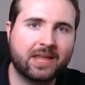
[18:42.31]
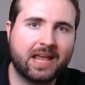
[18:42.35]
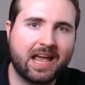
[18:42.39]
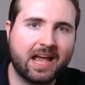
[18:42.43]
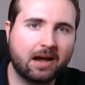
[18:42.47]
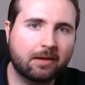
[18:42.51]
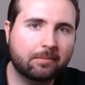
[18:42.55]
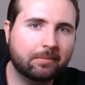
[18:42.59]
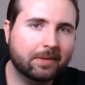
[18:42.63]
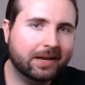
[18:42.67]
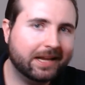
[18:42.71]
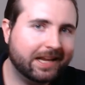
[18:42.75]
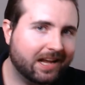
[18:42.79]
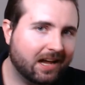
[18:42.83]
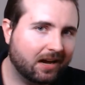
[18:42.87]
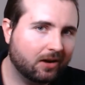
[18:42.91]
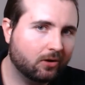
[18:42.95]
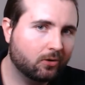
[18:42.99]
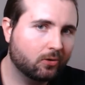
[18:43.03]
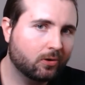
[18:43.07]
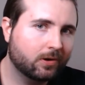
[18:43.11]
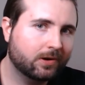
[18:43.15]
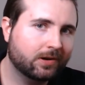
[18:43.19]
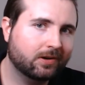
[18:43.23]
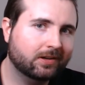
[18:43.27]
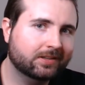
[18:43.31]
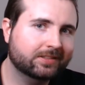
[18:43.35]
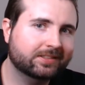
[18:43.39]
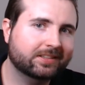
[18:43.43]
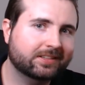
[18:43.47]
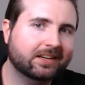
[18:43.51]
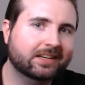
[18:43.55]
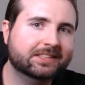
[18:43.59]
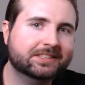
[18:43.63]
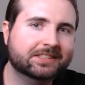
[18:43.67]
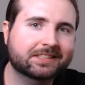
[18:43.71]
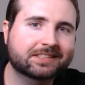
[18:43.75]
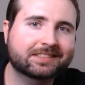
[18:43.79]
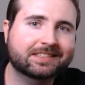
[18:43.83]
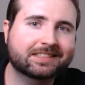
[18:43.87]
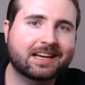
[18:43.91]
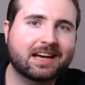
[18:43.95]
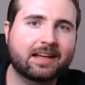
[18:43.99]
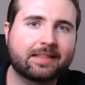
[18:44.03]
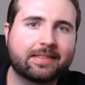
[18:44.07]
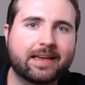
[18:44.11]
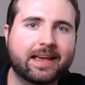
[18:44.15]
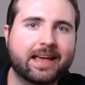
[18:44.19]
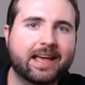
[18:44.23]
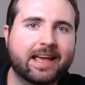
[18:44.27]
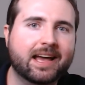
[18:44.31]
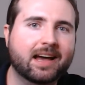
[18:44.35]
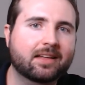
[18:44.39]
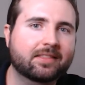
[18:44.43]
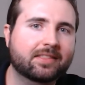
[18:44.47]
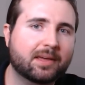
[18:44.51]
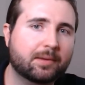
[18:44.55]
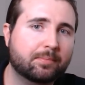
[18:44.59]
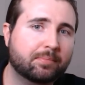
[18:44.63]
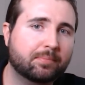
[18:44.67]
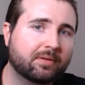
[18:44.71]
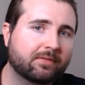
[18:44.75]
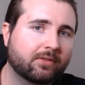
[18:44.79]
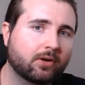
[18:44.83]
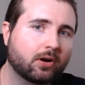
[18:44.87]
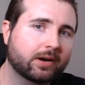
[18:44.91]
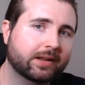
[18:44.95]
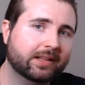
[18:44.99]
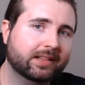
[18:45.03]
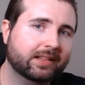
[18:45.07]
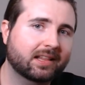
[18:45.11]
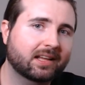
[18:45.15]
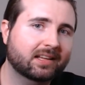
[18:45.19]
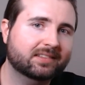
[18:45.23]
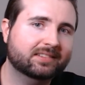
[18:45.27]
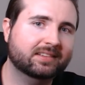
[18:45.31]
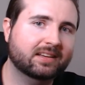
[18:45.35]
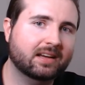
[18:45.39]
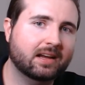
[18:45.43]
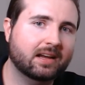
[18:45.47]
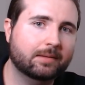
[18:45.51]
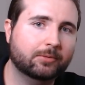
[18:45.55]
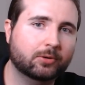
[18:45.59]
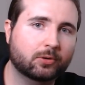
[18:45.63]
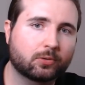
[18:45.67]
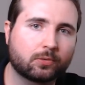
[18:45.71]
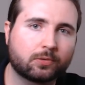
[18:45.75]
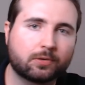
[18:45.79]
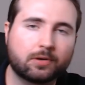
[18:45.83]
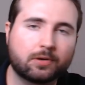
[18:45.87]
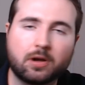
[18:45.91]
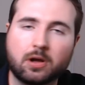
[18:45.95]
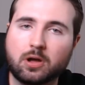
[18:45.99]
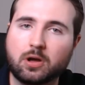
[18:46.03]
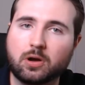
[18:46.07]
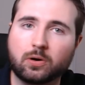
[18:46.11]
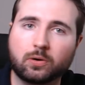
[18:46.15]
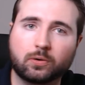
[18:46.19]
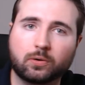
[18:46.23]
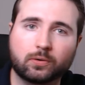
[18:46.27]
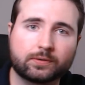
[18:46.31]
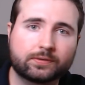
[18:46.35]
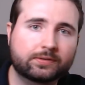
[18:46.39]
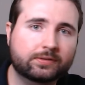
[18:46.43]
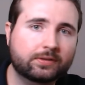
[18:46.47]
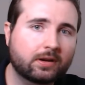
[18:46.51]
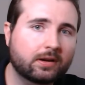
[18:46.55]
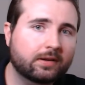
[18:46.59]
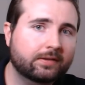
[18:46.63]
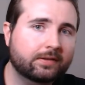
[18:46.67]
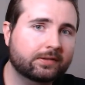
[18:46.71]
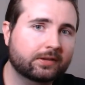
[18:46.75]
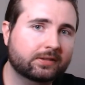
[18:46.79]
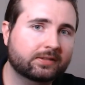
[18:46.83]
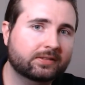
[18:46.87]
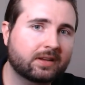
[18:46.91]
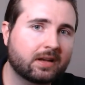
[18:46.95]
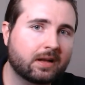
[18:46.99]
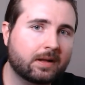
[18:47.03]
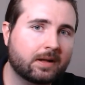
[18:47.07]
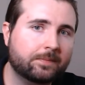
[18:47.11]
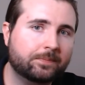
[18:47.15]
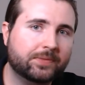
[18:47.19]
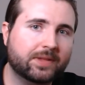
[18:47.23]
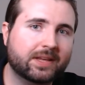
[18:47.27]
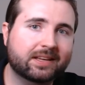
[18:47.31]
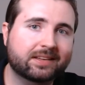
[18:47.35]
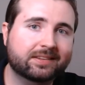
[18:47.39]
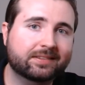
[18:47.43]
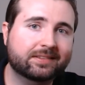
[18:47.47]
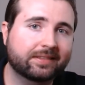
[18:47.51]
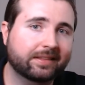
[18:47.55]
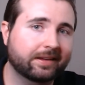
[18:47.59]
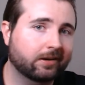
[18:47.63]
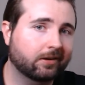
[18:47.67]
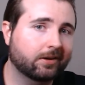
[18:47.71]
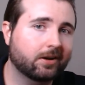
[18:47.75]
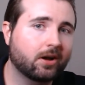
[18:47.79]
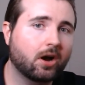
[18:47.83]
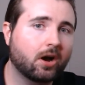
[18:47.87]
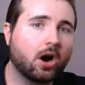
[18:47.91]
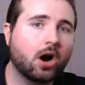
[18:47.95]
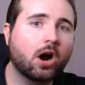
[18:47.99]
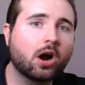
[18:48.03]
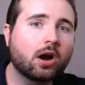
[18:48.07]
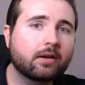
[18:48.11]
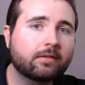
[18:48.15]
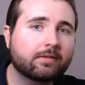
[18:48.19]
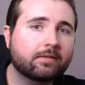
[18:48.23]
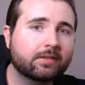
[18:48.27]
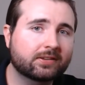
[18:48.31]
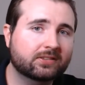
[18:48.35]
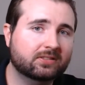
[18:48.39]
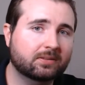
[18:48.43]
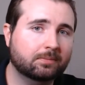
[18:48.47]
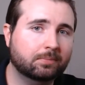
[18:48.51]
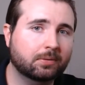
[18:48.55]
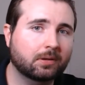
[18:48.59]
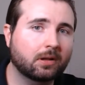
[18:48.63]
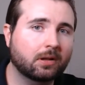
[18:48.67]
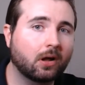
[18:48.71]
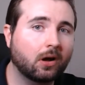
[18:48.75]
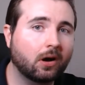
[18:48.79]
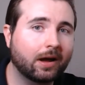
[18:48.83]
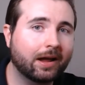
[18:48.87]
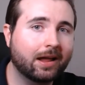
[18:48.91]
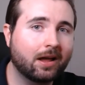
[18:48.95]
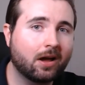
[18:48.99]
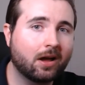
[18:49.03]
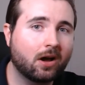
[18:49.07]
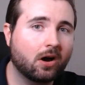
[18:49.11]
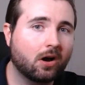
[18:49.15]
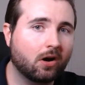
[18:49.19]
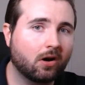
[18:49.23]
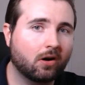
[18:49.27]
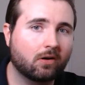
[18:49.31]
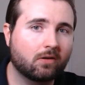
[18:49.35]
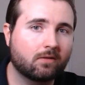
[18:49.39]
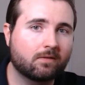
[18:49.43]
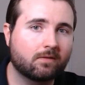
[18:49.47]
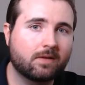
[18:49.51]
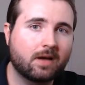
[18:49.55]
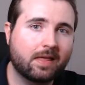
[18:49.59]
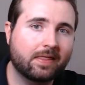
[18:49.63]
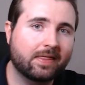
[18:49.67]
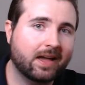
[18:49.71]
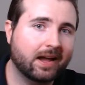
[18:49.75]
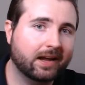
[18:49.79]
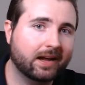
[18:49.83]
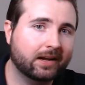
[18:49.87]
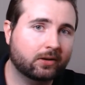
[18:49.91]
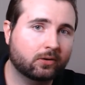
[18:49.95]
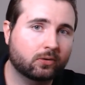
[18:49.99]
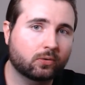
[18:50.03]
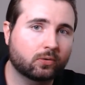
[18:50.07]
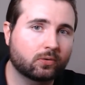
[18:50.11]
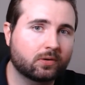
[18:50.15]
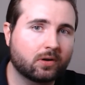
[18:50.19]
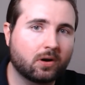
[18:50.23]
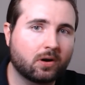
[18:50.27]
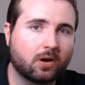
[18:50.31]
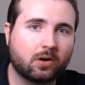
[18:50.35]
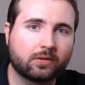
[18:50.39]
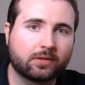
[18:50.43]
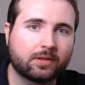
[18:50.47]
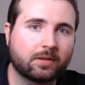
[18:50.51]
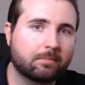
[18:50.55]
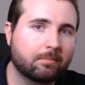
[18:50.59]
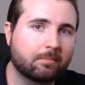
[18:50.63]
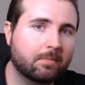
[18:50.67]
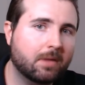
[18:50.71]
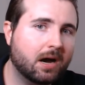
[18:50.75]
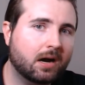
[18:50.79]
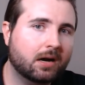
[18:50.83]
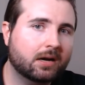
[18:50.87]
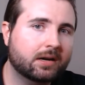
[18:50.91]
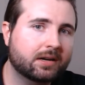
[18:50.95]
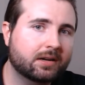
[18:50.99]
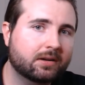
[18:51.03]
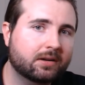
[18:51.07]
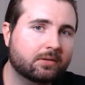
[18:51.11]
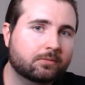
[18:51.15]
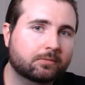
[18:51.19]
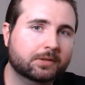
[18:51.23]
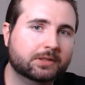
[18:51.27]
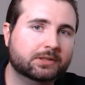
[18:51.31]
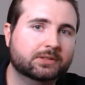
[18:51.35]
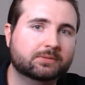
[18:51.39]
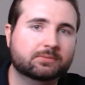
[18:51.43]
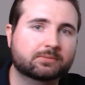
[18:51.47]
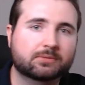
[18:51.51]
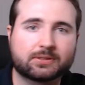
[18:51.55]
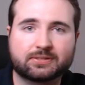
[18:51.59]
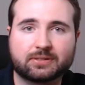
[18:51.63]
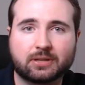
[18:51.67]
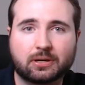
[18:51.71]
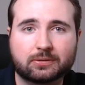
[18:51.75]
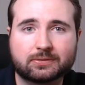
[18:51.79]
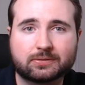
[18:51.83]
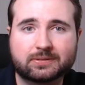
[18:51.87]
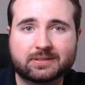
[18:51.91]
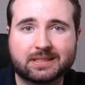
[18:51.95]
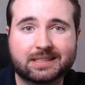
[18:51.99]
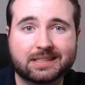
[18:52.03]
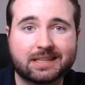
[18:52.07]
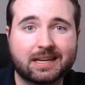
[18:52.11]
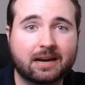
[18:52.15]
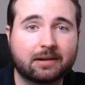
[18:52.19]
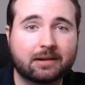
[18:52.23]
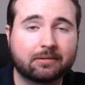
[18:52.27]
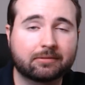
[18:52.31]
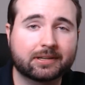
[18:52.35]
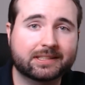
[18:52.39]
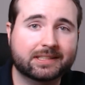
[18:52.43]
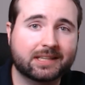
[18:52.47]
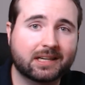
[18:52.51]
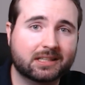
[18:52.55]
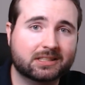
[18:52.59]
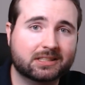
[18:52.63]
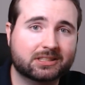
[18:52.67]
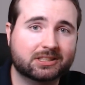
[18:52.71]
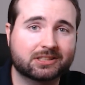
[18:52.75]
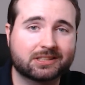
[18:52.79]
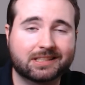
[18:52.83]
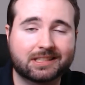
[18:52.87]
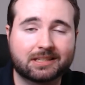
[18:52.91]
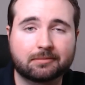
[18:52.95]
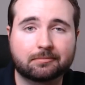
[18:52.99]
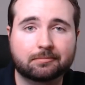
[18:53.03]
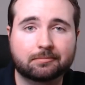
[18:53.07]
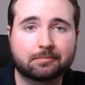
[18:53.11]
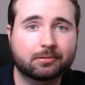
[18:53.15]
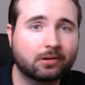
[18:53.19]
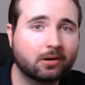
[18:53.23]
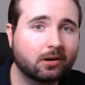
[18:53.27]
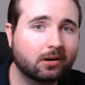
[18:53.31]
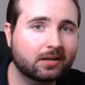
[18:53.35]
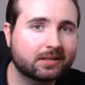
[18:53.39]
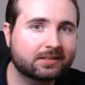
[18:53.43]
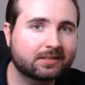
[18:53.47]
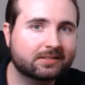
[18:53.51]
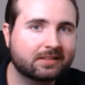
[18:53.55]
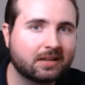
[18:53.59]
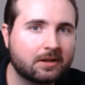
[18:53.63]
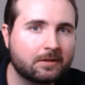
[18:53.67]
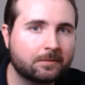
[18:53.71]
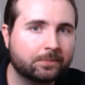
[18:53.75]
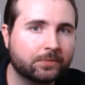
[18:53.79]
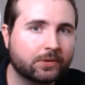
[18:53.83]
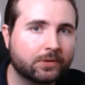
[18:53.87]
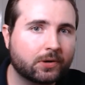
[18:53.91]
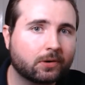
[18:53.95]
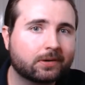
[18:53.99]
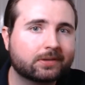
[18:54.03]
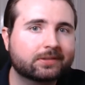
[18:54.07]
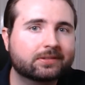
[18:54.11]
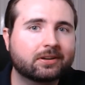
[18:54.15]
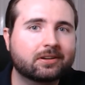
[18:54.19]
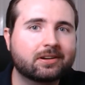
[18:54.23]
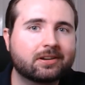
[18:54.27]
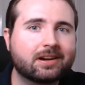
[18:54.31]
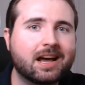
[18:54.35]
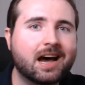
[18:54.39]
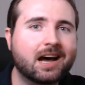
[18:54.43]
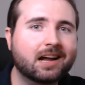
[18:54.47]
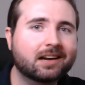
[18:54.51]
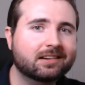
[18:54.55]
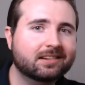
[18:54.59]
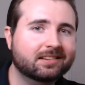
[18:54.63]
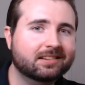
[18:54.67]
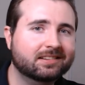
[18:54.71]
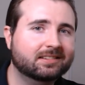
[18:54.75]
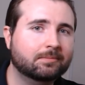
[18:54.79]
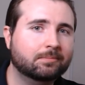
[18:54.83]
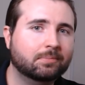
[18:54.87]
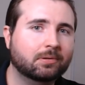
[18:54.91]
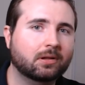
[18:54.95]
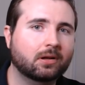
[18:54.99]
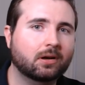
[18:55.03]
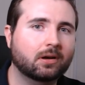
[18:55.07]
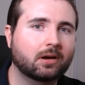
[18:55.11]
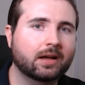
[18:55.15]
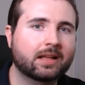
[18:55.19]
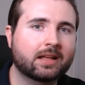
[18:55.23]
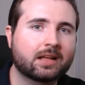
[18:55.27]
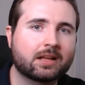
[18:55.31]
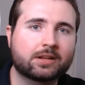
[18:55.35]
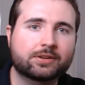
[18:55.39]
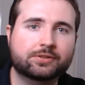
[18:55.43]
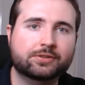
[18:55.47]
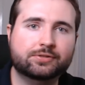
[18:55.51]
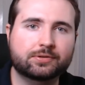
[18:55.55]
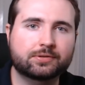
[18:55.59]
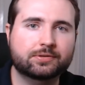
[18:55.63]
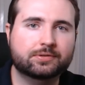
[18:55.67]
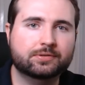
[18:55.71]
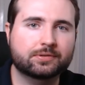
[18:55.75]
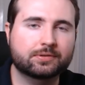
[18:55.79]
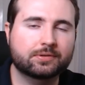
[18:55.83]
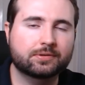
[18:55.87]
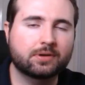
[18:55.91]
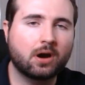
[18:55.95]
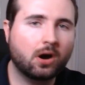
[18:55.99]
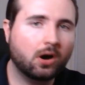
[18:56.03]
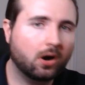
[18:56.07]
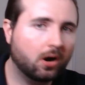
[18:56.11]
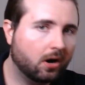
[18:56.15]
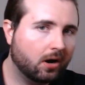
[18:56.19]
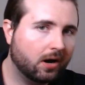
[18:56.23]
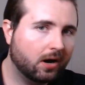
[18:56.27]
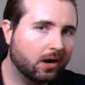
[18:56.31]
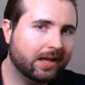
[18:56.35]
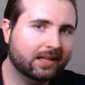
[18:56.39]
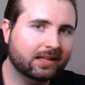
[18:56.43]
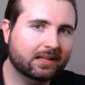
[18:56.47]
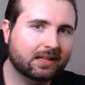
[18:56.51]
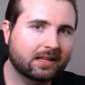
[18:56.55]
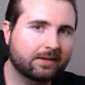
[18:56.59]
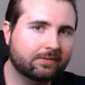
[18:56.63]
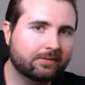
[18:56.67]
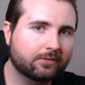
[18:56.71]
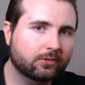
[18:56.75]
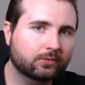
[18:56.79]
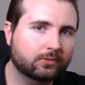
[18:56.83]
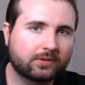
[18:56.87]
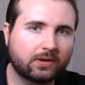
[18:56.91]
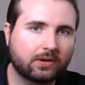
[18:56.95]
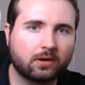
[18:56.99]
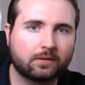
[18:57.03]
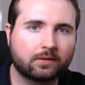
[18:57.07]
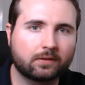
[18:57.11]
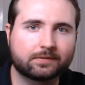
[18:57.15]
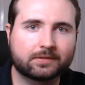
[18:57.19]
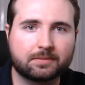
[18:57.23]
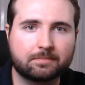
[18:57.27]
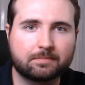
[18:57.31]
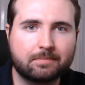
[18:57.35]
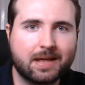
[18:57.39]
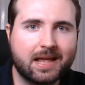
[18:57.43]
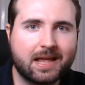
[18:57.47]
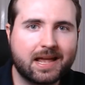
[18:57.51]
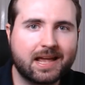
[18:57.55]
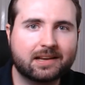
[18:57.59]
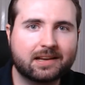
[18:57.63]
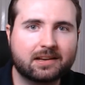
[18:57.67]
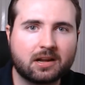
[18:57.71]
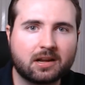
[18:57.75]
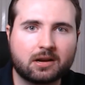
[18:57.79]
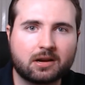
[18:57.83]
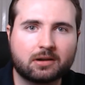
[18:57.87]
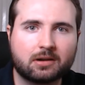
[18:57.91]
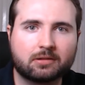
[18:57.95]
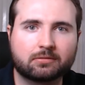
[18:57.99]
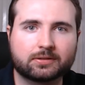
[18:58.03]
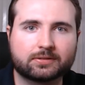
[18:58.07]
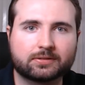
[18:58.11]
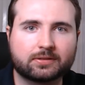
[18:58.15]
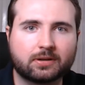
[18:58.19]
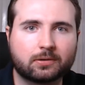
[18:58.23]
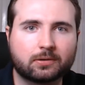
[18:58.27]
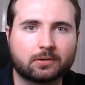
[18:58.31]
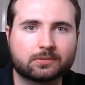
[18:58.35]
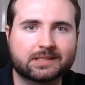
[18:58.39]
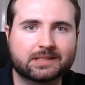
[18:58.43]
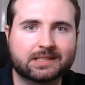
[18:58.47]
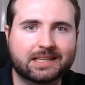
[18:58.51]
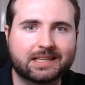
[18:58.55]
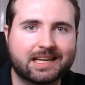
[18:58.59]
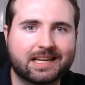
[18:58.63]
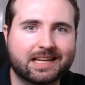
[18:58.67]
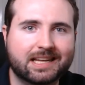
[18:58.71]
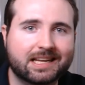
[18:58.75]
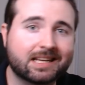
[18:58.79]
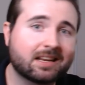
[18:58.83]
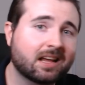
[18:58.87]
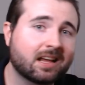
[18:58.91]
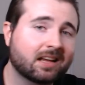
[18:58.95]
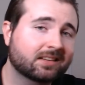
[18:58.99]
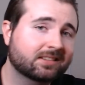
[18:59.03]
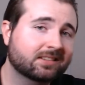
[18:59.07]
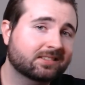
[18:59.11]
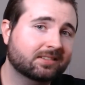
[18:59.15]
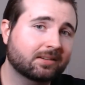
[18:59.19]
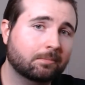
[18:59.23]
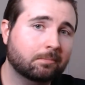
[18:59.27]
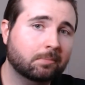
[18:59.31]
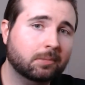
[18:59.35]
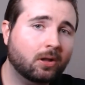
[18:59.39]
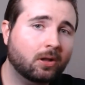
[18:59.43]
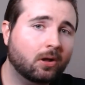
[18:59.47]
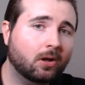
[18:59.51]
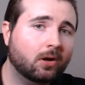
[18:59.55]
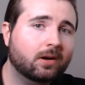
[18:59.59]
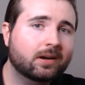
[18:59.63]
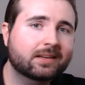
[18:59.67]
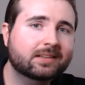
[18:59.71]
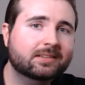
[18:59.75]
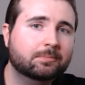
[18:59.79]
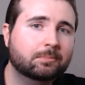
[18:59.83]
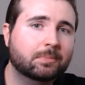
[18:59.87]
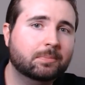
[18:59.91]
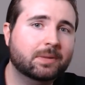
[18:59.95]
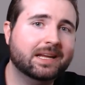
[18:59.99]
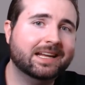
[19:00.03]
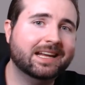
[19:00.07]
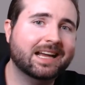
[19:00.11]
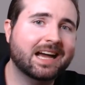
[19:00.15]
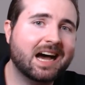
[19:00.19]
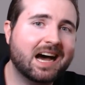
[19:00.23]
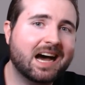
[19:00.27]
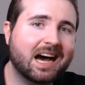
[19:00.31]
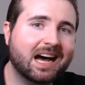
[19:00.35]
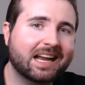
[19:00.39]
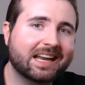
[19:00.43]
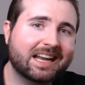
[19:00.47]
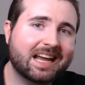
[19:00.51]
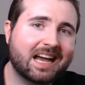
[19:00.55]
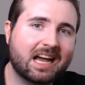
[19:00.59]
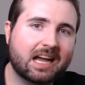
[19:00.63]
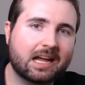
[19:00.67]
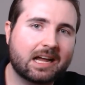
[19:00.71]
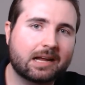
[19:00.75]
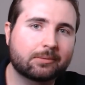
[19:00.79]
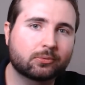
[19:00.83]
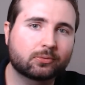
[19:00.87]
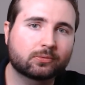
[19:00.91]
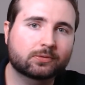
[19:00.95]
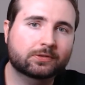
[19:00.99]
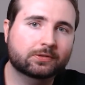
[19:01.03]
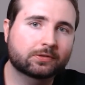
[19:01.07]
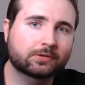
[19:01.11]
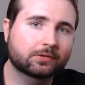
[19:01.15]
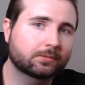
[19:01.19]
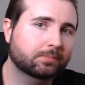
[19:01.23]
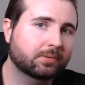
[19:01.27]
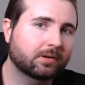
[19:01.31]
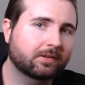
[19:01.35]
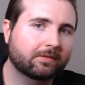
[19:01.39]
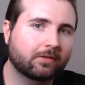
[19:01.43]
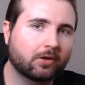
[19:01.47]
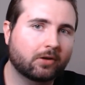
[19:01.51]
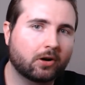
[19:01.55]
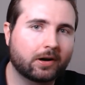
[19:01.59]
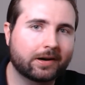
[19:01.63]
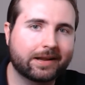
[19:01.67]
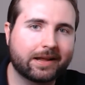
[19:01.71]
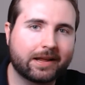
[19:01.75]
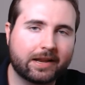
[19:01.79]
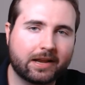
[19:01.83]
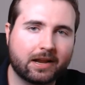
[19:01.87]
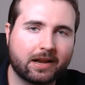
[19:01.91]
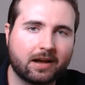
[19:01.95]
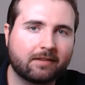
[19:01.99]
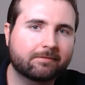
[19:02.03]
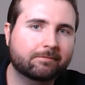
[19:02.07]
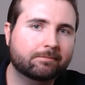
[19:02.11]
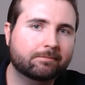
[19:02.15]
How many organizations are there out there providing that same good or service? Is there an oversupply of that good on the market, which results in a reduction in price? Or is there an undersupply due to high levels of demand, resulting in suppliers being unable to provide enough